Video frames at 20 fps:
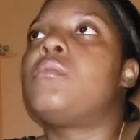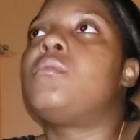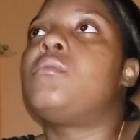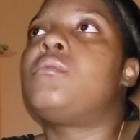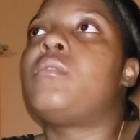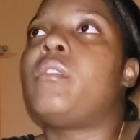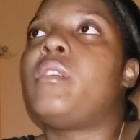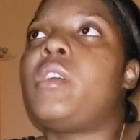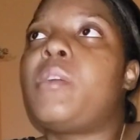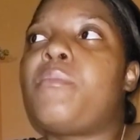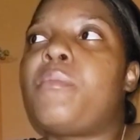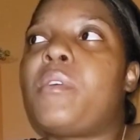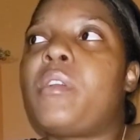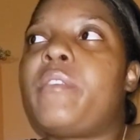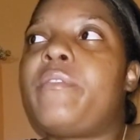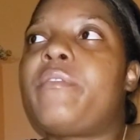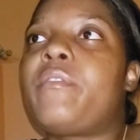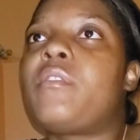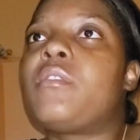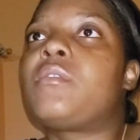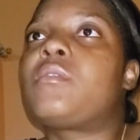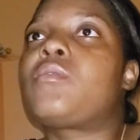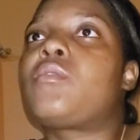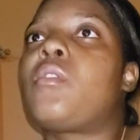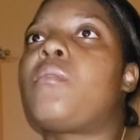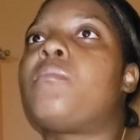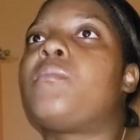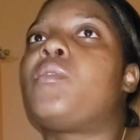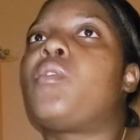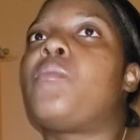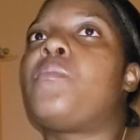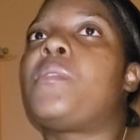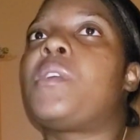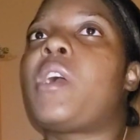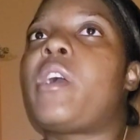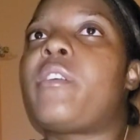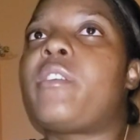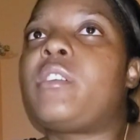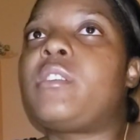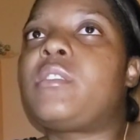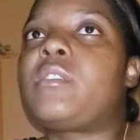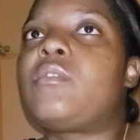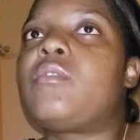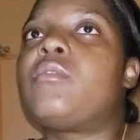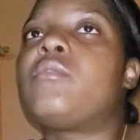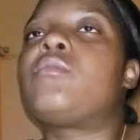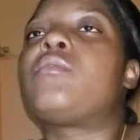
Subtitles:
So April the 1st come now, I don't really see nothing.